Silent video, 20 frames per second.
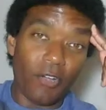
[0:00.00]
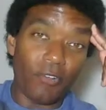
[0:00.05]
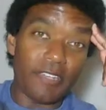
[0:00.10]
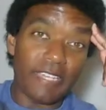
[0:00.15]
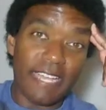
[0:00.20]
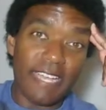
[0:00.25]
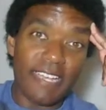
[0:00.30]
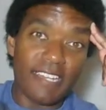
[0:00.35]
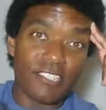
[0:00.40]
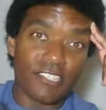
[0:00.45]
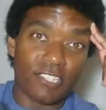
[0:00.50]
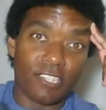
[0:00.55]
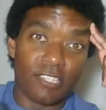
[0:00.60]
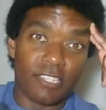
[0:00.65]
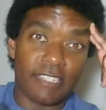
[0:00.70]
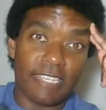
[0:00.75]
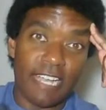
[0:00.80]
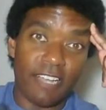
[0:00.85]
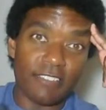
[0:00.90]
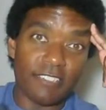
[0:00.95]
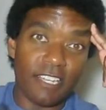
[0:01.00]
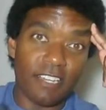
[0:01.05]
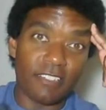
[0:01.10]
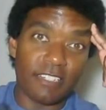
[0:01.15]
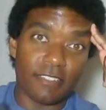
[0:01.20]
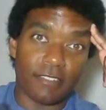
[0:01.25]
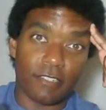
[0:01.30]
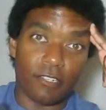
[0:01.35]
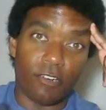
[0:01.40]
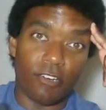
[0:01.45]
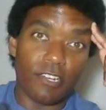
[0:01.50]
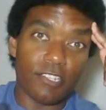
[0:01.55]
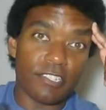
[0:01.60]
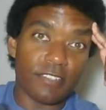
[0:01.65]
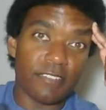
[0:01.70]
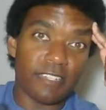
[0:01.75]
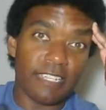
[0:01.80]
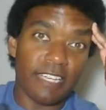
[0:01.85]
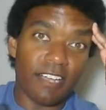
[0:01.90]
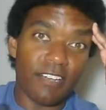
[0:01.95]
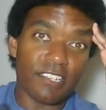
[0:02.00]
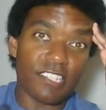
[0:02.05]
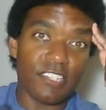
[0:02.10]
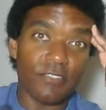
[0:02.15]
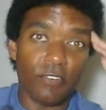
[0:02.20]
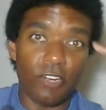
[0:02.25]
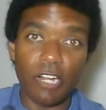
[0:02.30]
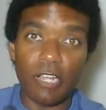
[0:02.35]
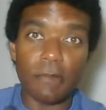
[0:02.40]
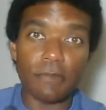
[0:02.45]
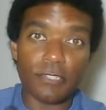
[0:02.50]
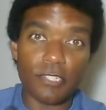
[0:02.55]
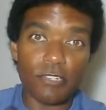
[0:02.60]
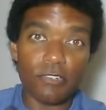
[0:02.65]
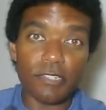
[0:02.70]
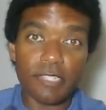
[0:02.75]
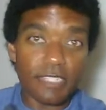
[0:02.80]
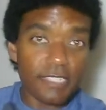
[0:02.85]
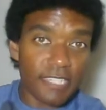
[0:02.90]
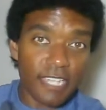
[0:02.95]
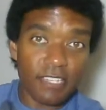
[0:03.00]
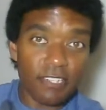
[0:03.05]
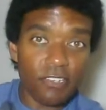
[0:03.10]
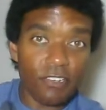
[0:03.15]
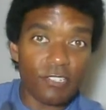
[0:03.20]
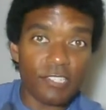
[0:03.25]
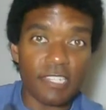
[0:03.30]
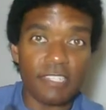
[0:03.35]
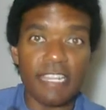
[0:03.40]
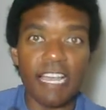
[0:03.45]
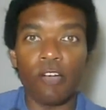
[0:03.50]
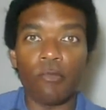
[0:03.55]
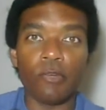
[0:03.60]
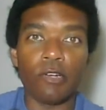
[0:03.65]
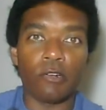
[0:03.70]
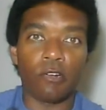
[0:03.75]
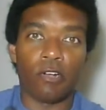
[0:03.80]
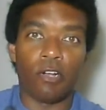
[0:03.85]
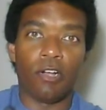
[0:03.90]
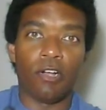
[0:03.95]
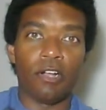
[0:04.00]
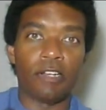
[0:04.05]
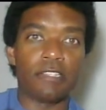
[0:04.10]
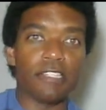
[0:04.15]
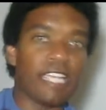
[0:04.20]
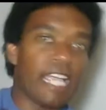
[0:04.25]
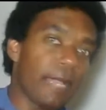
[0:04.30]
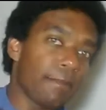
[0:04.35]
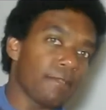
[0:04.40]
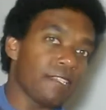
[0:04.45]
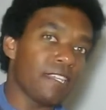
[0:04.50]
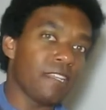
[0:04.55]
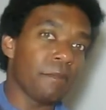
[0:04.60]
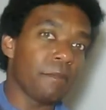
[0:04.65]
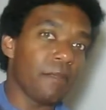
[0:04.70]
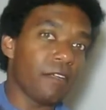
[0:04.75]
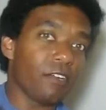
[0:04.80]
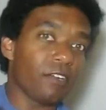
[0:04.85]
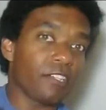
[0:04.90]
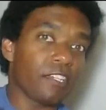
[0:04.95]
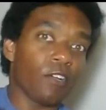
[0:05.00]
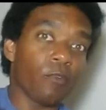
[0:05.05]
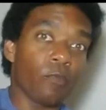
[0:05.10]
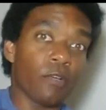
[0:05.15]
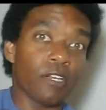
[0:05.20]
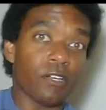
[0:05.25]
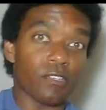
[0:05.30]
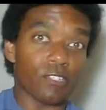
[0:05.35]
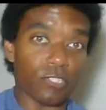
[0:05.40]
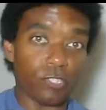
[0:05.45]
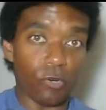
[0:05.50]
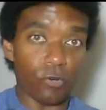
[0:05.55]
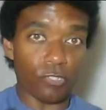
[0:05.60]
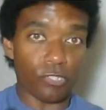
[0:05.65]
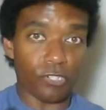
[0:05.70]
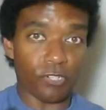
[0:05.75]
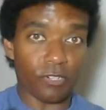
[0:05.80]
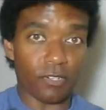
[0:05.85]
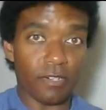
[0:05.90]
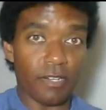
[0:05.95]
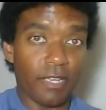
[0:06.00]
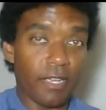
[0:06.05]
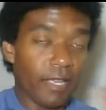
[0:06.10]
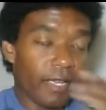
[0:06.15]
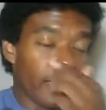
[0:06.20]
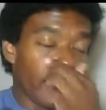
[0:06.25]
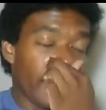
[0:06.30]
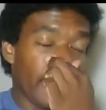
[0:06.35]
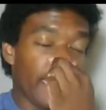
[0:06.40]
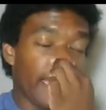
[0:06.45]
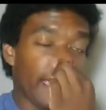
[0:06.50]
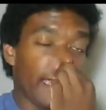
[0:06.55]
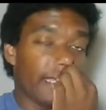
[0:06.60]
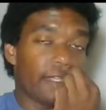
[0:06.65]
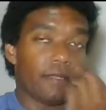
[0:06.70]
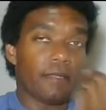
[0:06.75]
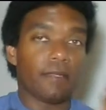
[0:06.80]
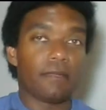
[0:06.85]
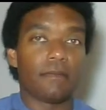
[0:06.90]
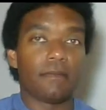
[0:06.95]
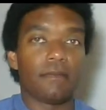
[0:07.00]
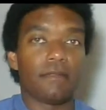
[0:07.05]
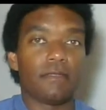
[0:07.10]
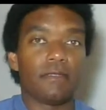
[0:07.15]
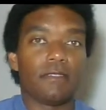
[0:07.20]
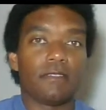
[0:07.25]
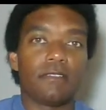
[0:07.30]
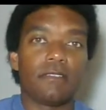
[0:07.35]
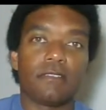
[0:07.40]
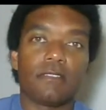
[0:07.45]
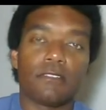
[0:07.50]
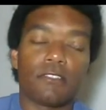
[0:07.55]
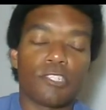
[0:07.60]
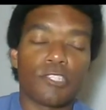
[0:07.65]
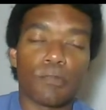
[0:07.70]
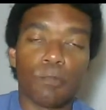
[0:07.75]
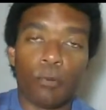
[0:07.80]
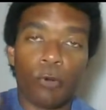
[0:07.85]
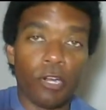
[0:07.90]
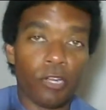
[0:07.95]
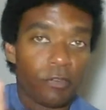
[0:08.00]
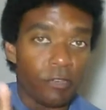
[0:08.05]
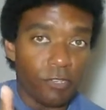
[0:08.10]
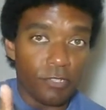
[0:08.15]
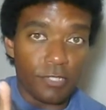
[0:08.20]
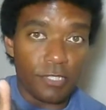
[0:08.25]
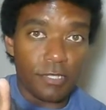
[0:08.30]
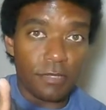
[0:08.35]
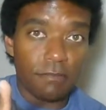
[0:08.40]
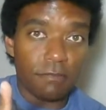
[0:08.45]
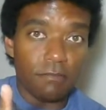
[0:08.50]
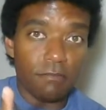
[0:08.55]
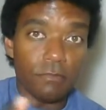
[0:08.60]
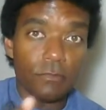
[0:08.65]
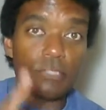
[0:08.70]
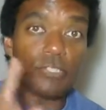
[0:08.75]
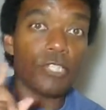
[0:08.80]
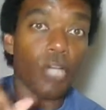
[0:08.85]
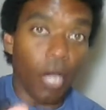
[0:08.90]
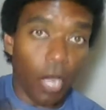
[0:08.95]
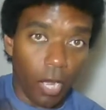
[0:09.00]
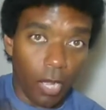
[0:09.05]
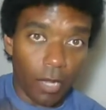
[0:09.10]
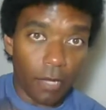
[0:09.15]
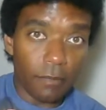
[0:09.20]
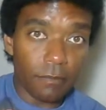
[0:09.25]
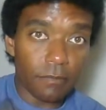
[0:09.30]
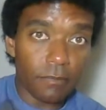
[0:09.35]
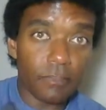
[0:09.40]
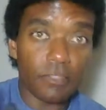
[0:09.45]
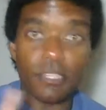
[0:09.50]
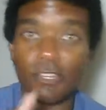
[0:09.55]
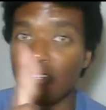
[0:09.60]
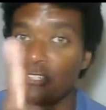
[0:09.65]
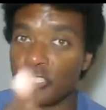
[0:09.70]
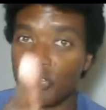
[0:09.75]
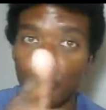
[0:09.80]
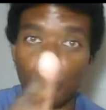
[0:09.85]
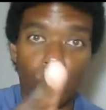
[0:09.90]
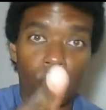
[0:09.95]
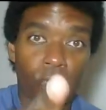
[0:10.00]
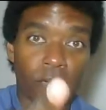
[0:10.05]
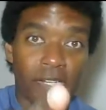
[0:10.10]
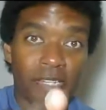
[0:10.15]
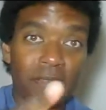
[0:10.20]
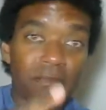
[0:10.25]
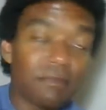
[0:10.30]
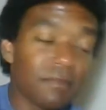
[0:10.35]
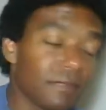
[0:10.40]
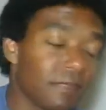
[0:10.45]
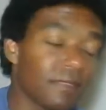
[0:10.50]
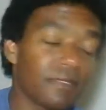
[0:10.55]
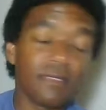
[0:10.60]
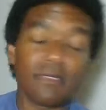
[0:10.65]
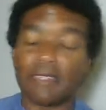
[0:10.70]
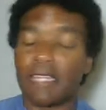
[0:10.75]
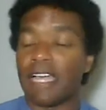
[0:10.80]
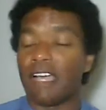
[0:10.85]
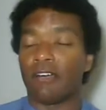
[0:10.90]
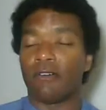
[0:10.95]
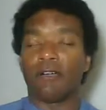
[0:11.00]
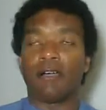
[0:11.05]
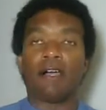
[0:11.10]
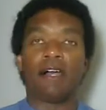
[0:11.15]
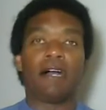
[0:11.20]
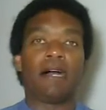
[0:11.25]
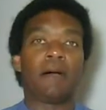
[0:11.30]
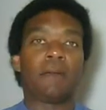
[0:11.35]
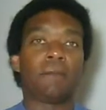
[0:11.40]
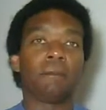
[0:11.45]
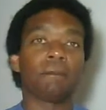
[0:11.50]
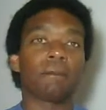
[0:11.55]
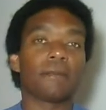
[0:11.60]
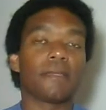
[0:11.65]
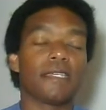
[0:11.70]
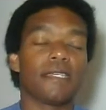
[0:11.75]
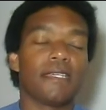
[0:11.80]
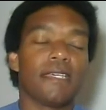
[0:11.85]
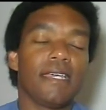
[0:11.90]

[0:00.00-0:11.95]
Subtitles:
Okay, so the countdown, the Guardians of the Galaxy Volume 2 continues, and now we are on Captain America Winter Soldier. And spoilers, duh, there's your warning. Now,